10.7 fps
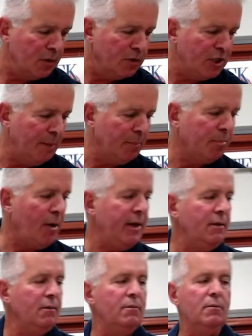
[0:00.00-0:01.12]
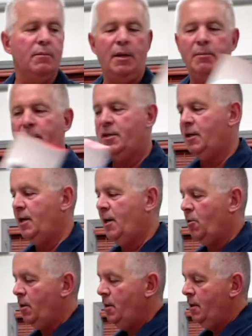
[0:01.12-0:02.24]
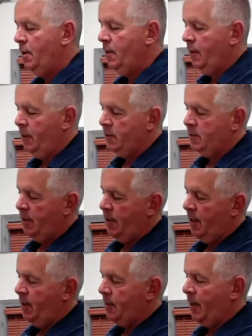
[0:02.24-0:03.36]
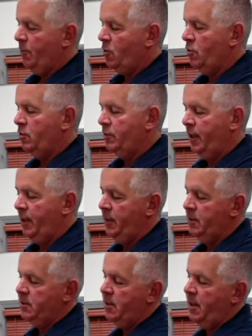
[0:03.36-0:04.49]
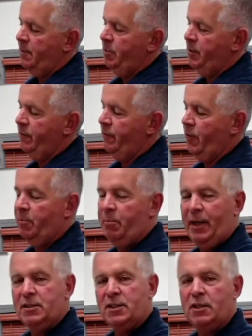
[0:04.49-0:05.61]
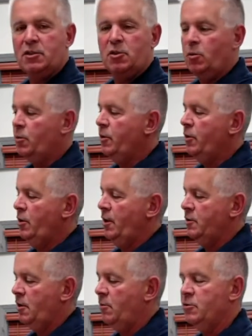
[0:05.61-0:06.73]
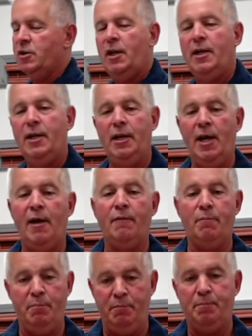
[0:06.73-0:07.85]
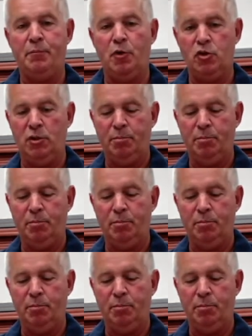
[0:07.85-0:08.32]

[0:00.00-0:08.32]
Chamber Bright, made by Tuttnauer. It's a chemical that is, I believe, very basic, so it's always a good idea to have personal